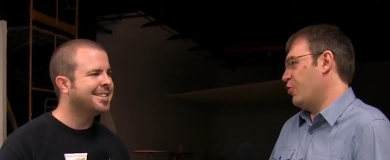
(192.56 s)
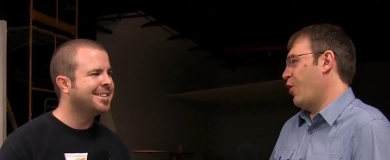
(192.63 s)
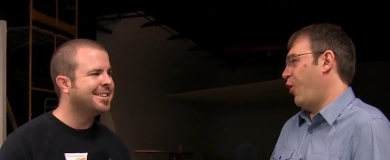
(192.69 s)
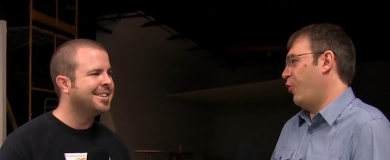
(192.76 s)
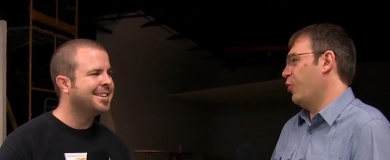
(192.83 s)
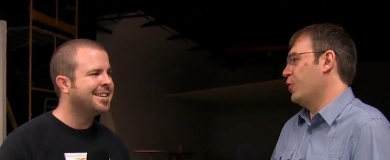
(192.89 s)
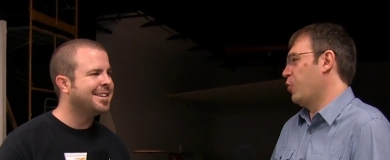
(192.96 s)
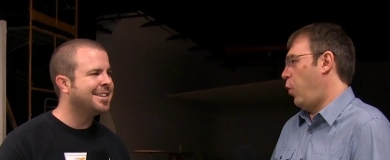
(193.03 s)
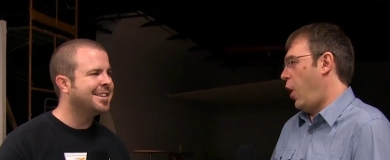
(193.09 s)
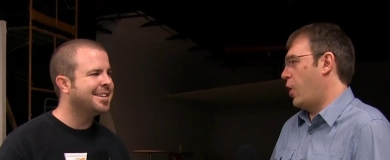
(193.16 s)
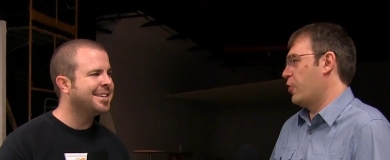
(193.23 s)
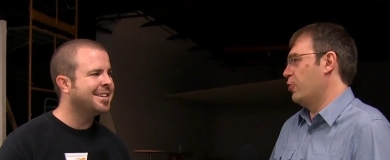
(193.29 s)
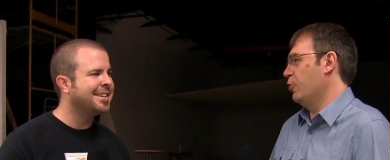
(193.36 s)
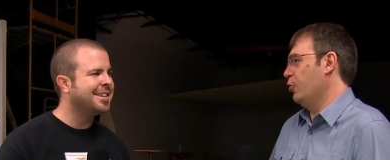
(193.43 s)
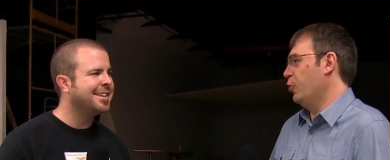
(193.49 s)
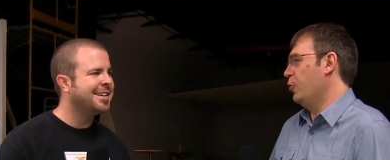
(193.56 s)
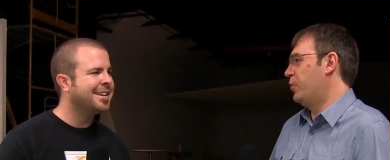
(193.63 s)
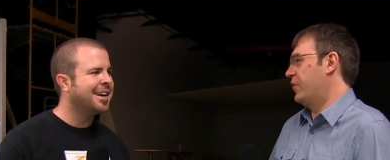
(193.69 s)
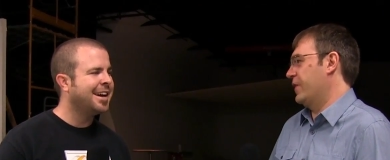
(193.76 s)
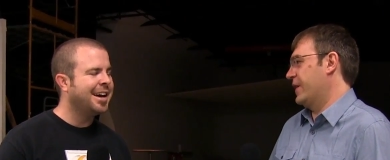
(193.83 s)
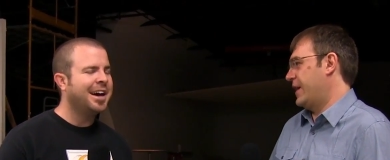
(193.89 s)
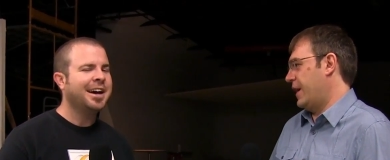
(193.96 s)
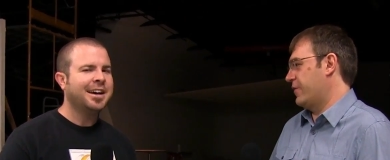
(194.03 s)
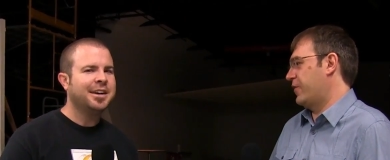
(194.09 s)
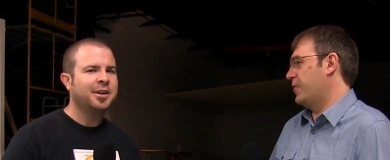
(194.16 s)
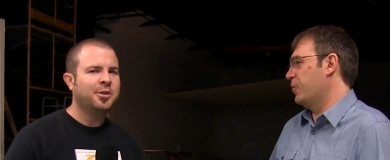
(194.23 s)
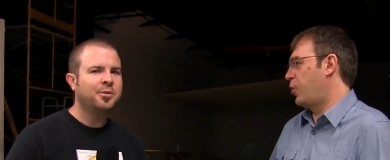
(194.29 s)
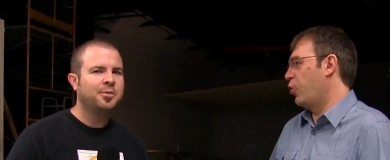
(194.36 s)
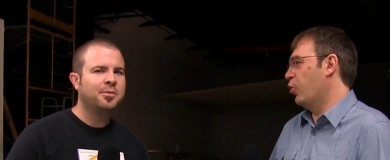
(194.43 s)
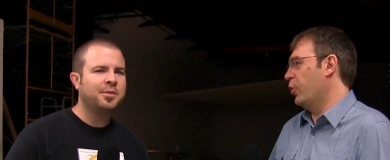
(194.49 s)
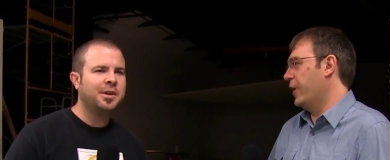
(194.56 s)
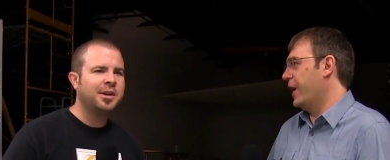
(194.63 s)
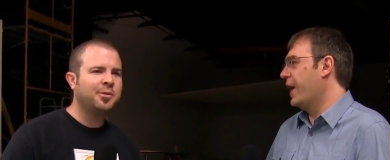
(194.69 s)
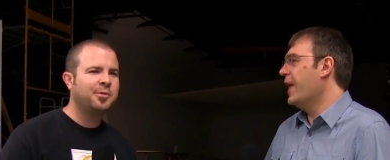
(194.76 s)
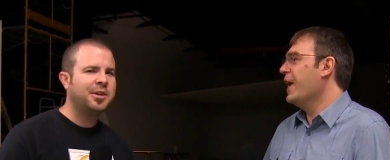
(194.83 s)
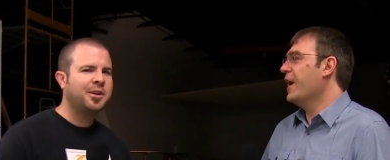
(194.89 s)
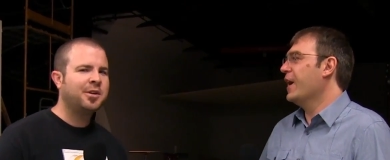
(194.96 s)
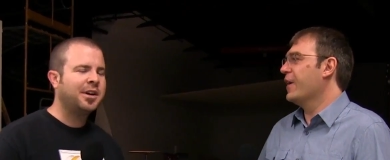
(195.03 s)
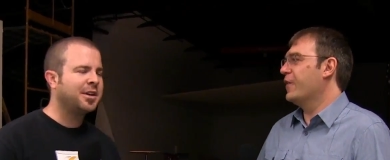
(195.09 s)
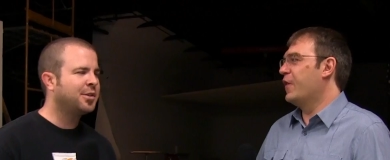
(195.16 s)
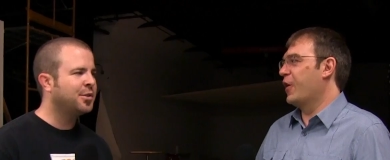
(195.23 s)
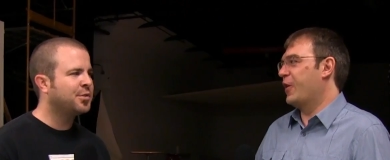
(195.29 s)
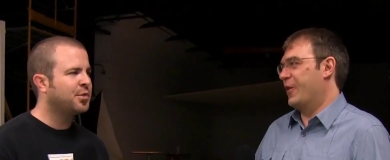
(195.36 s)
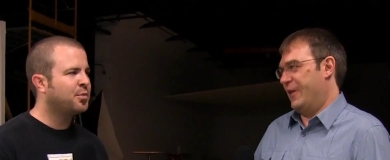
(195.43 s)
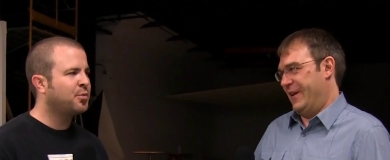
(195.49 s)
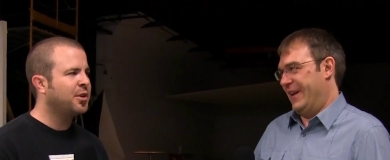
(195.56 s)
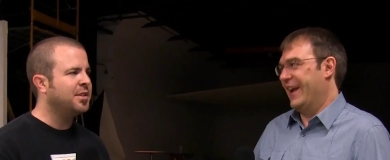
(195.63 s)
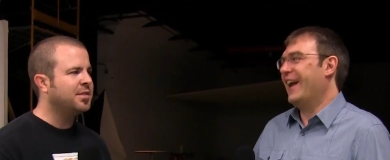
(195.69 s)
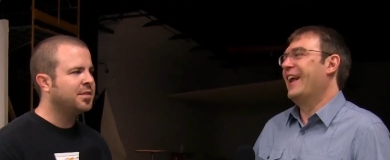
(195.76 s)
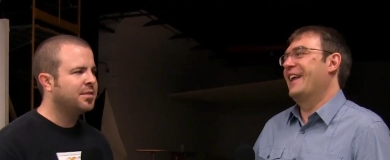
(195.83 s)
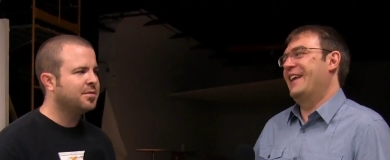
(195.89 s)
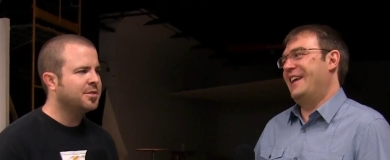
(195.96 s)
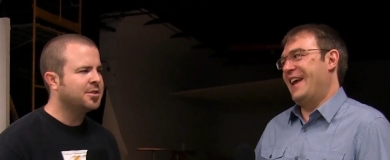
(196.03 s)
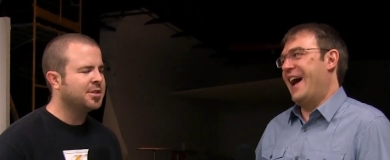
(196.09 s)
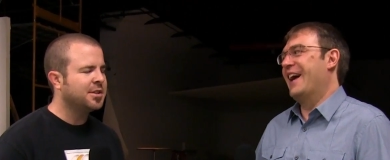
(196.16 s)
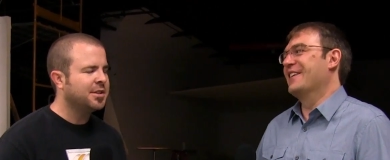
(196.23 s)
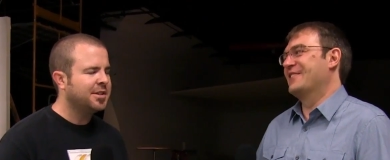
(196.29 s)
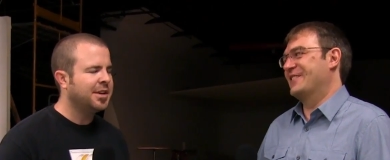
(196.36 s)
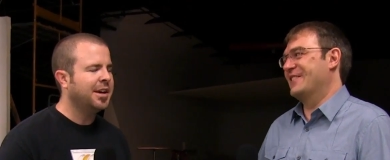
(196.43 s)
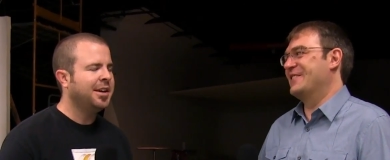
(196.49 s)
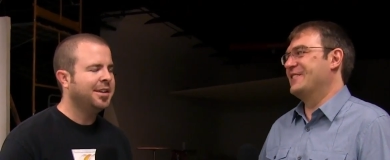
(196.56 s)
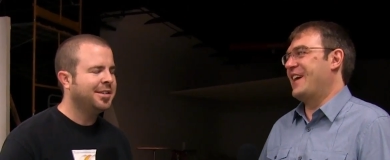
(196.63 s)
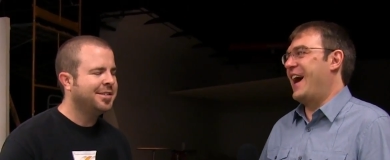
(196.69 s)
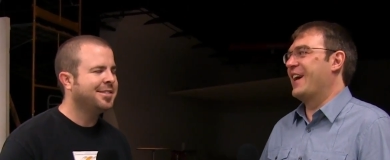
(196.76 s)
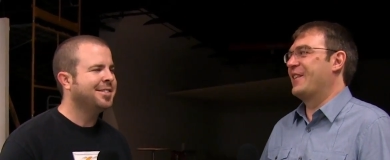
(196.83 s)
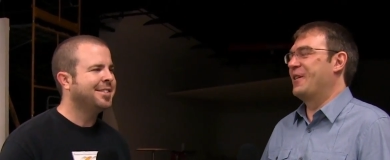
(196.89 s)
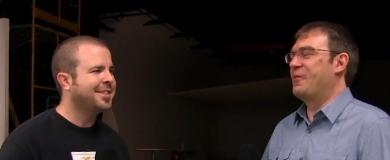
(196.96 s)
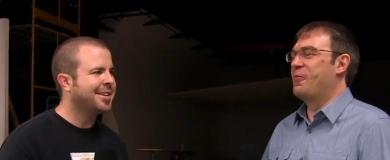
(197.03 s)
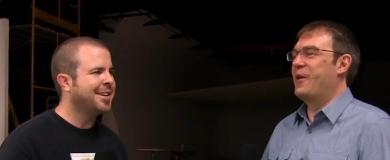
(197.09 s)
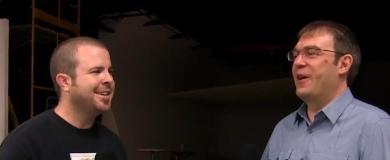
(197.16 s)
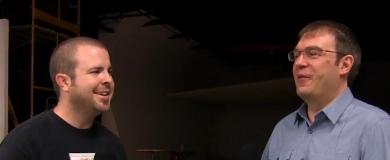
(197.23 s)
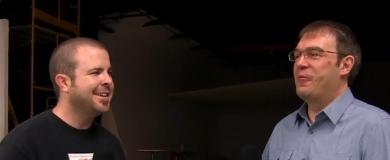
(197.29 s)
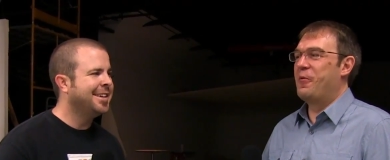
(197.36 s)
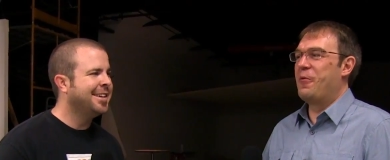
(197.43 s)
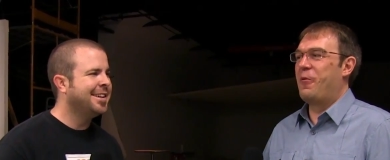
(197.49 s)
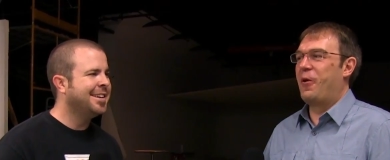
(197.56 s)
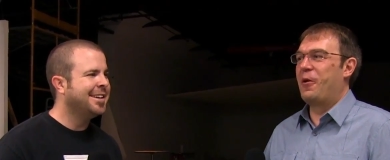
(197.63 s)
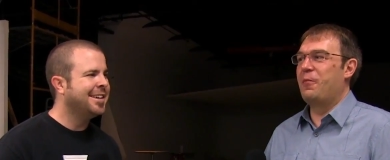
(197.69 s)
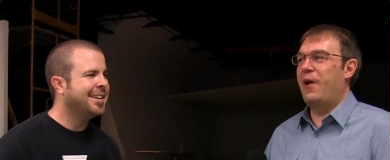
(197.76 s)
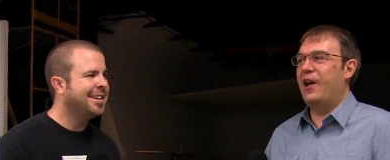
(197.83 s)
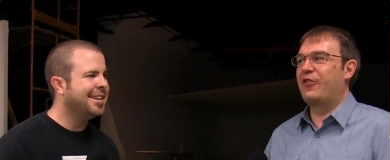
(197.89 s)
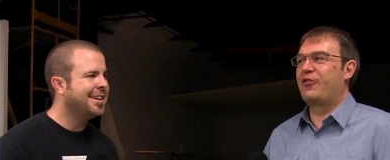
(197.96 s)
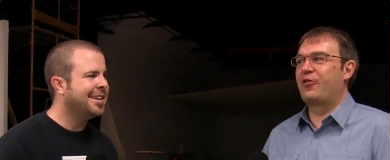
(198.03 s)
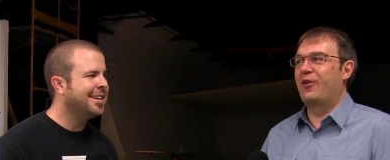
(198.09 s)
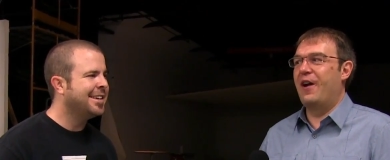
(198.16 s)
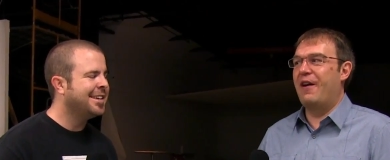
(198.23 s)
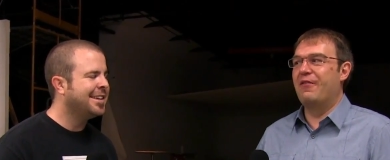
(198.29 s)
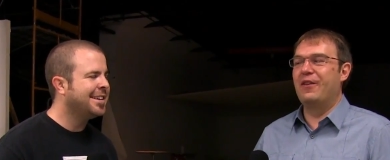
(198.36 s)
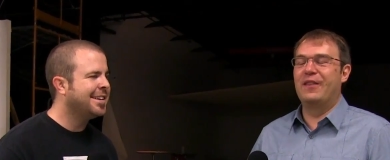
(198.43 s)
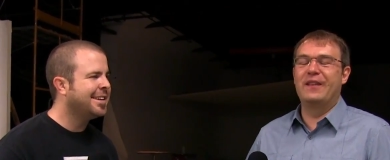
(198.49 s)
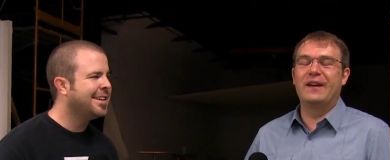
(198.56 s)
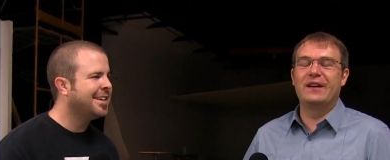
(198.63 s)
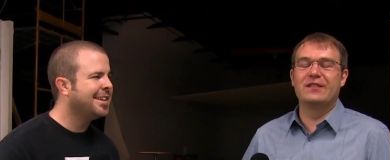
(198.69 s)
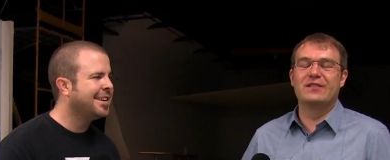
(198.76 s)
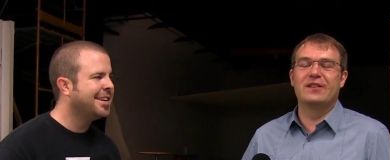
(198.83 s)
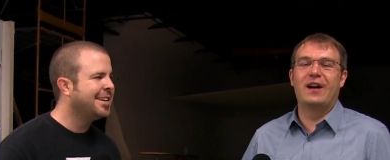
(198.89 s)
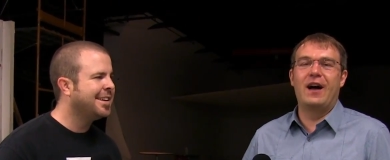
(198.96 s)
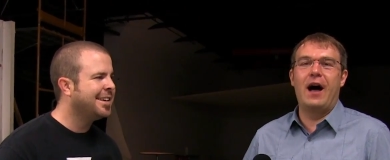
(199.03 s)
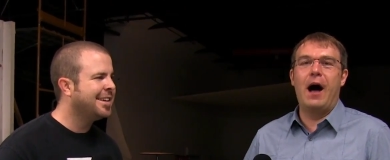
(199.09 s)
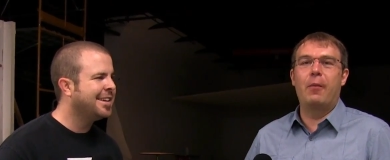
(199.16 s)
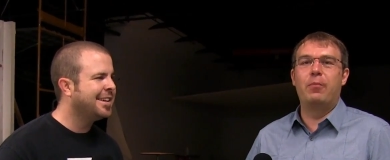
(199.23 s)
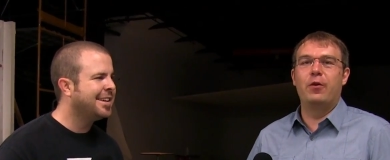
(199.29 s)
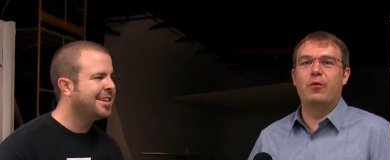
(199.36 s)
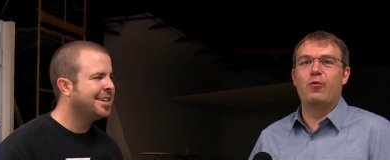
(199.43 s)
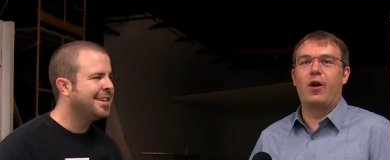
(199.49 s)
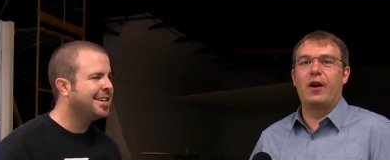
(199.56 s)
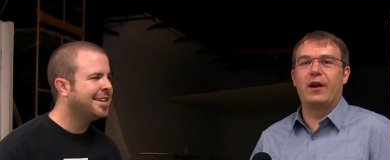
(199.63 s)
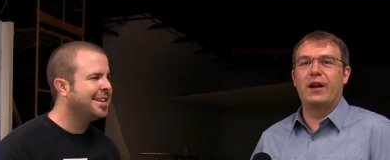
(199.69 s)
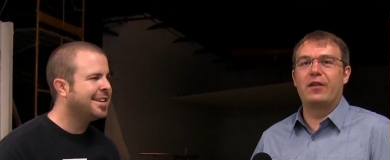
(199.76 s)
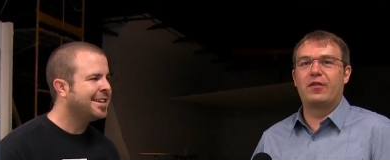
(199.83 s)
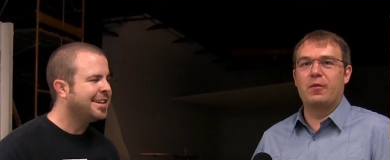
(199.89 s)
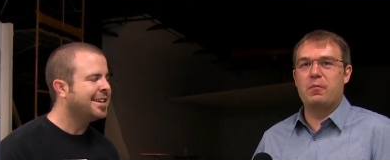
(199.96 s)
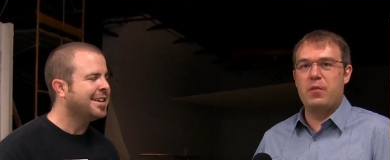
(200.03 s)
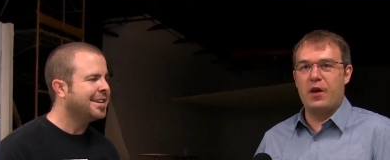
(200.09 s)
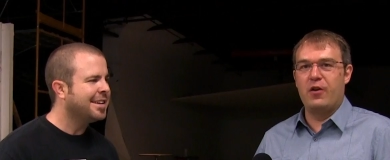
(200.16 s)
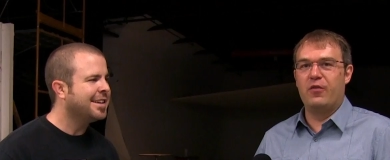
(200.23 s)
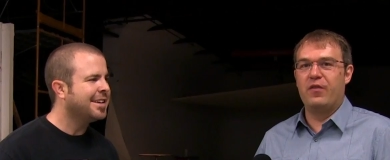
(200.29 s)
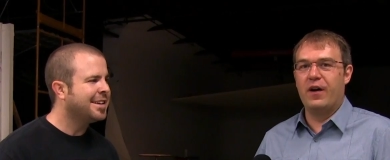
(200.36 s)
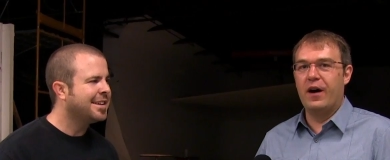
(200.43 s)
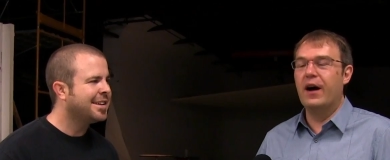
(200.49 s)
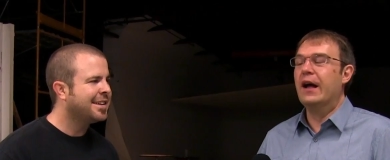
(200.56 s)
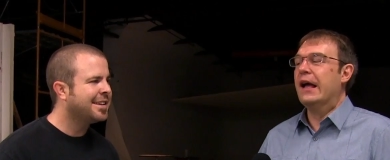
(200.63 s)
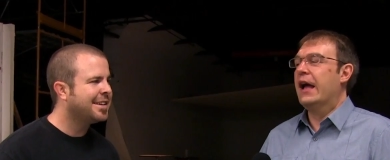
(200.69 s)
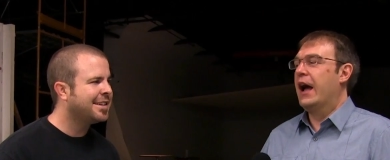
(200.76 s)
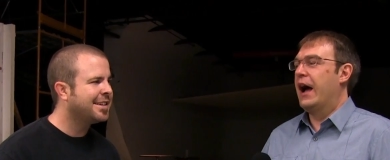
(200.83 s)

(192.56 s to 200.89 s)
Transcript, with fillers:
Speaker 1: you know, with water loops and custom cooling. We, we know how it goes with prints, for yes, sure. Yes, exactly. Okay. We, we want to make sure everything's uh, up and running. It's a bit of a